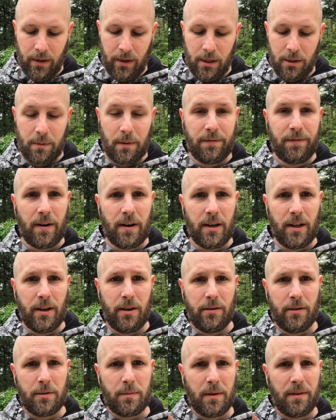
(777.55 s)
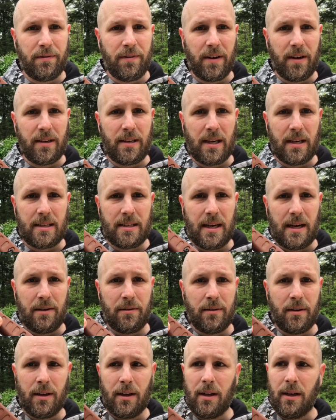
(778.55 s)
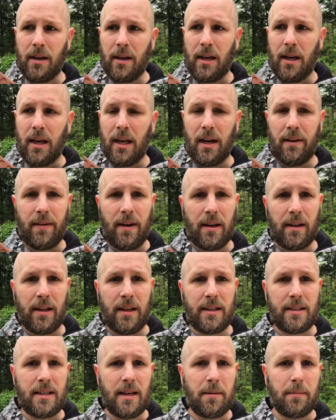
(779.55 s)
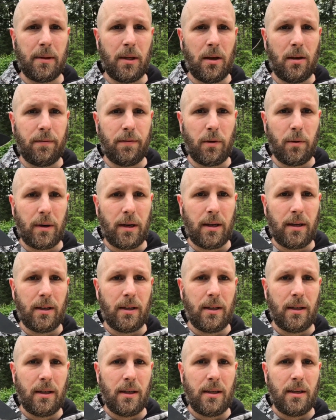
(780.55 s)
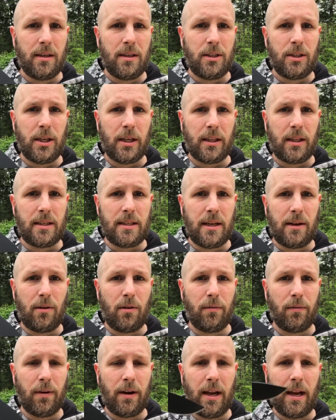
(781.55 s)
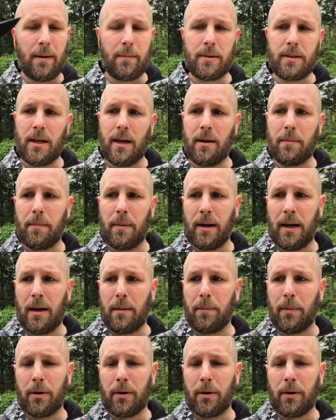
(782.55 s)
It's been fun to use, been fun to test out, and I've got links down below if you want to check these out over at Amazon. Again,